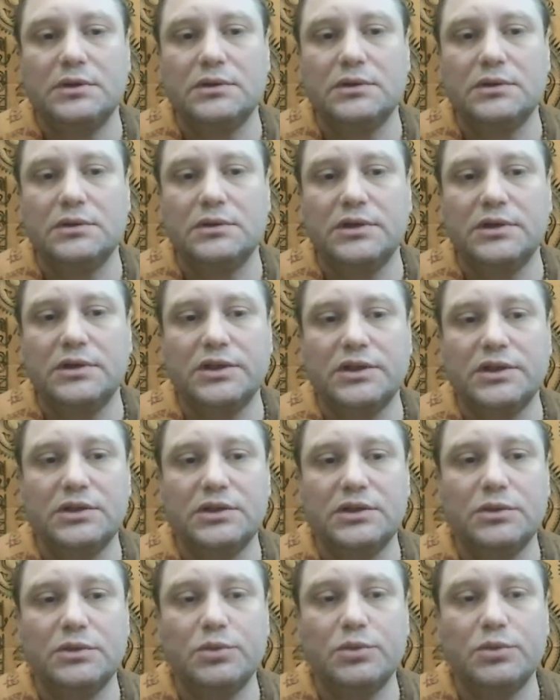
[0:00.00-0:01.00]
and
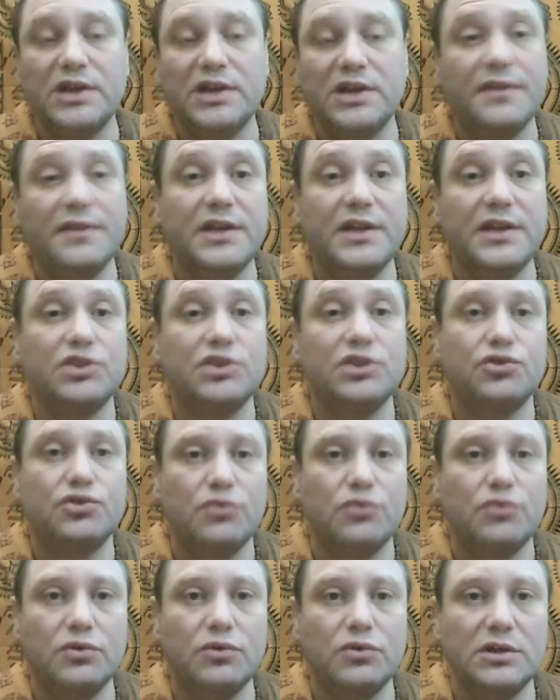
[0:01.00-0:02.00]
we're not that
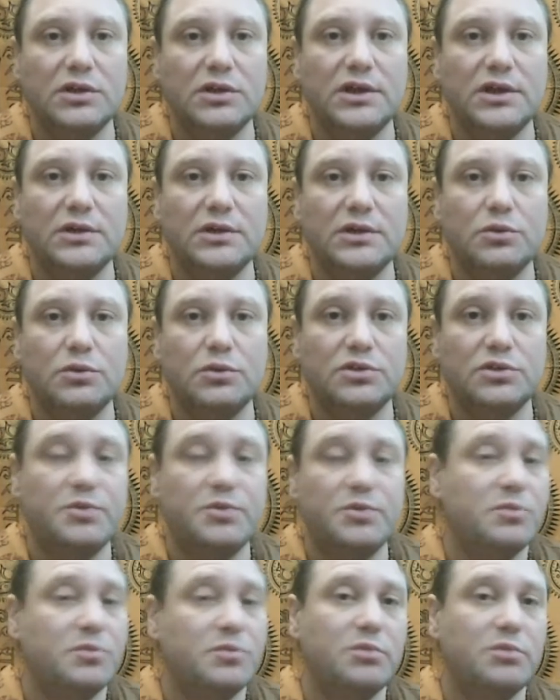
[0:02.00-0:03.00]
strong like was
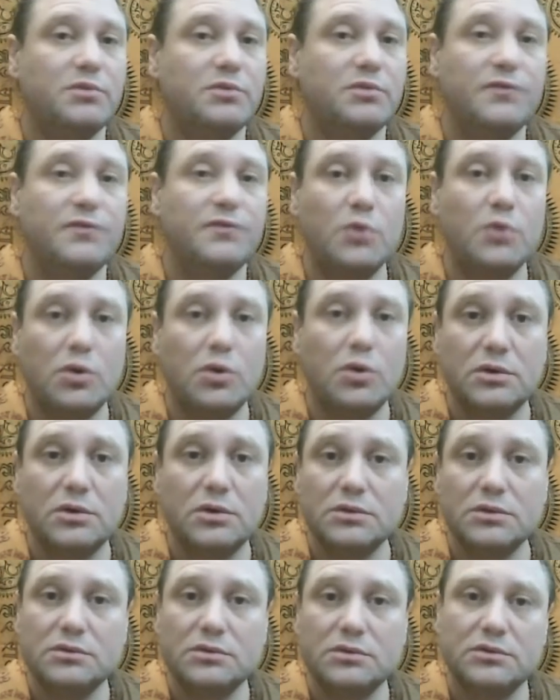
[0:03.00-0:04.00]
people before,
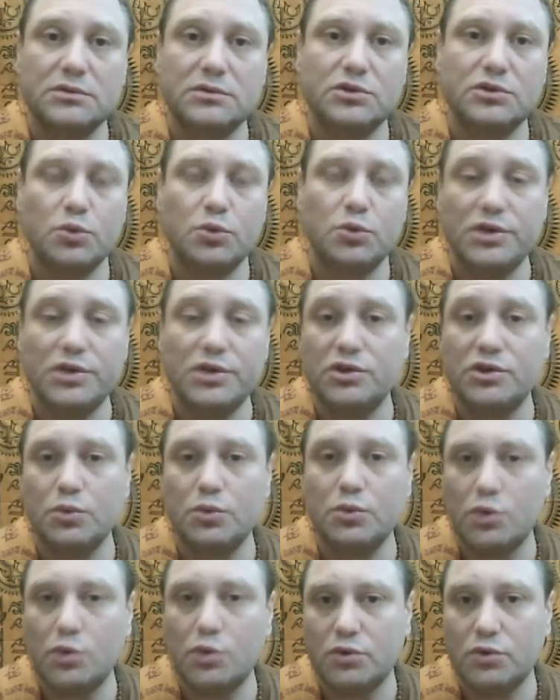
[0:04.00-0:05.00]
so we need to
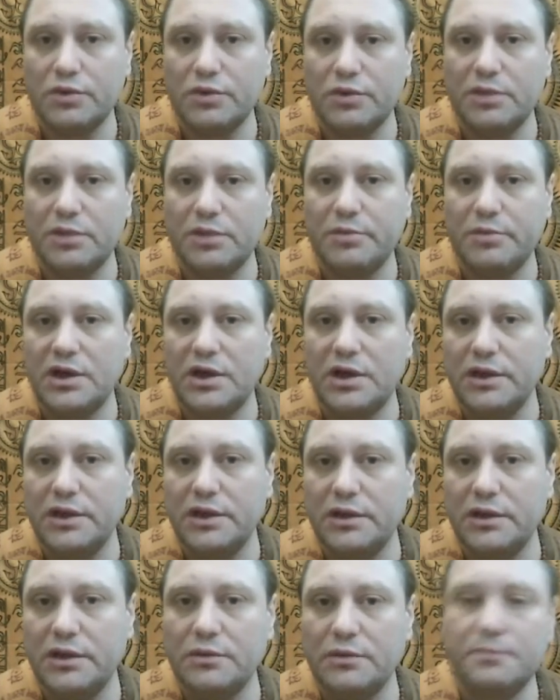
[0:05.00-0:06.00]
work with the
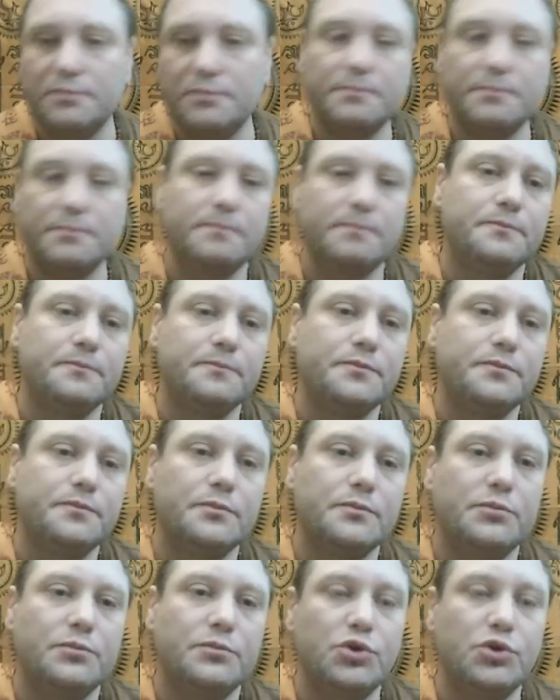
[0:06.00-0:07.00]
body,
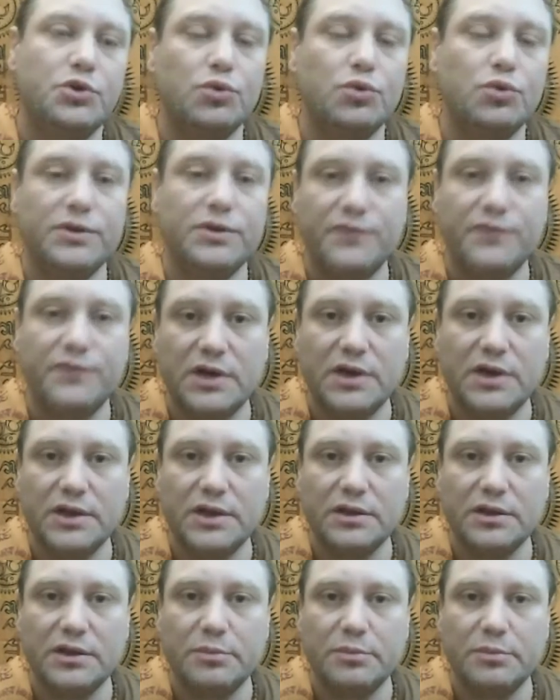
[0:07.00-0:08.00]

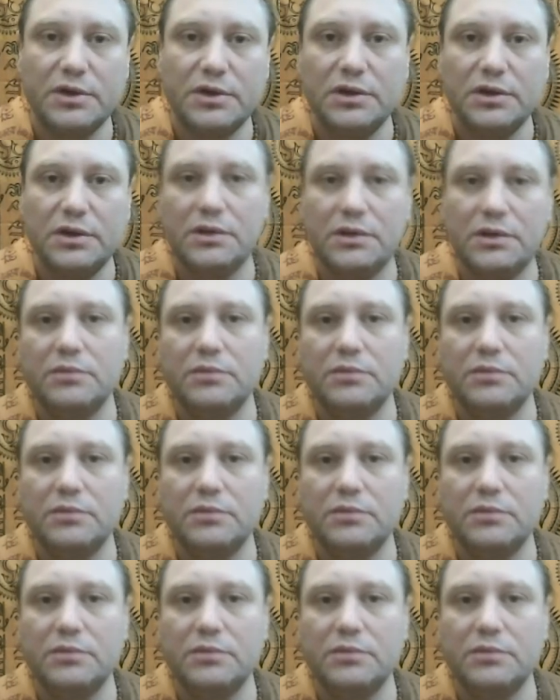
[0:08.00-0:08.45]
purifying the body.